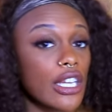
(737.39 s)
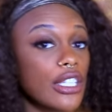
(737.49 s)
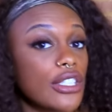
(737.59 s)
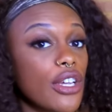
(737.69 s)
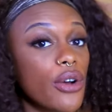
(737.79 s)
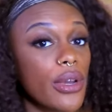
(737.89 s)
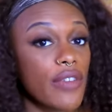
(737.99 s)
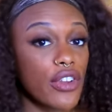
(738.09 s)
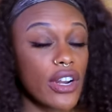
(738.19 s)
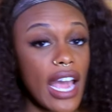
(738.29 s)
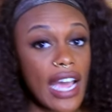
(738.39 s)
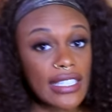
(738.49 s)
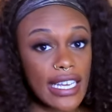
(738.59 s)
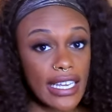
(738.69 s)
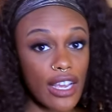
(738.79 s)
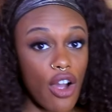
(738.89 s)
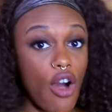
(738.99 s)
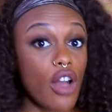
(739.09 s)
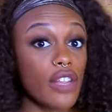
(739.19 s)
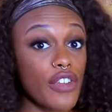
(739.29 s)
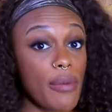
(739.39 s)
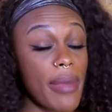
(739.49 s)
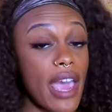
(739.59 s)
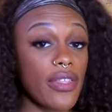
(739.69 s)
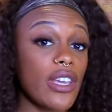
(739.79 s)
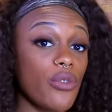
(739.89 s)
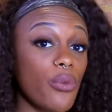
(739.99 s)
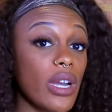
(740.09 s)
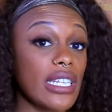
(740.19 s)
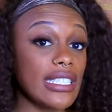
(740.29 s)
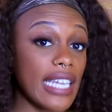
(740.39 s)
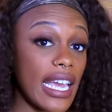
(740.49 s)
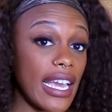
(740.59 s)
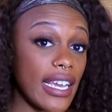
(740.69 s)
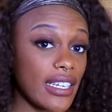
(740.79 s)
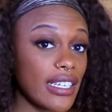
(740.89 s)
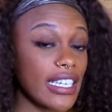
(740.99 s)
So if you're not taking all of your bath in one day,